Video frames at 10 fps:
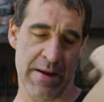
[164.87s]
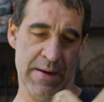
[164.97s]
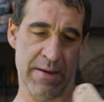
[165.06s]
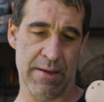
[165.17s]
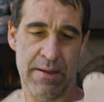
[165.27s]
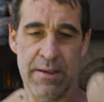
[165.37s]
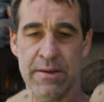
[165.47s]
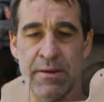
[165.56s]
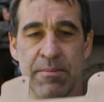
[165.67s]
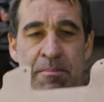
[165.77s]
and,
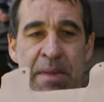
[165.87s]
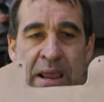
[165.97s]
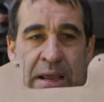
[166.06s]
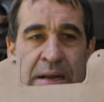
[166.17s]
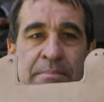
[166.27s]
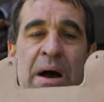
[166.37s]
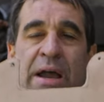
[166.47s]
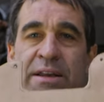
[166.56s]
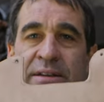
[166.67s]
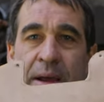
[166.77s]
and made
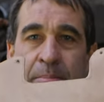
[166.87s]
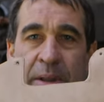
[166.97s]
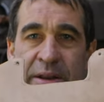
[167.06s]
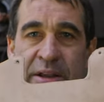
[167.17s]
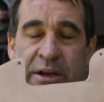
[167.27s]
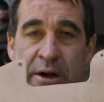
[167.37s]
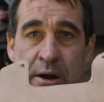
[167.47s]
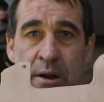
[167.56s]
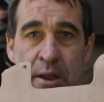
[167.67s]
my template here.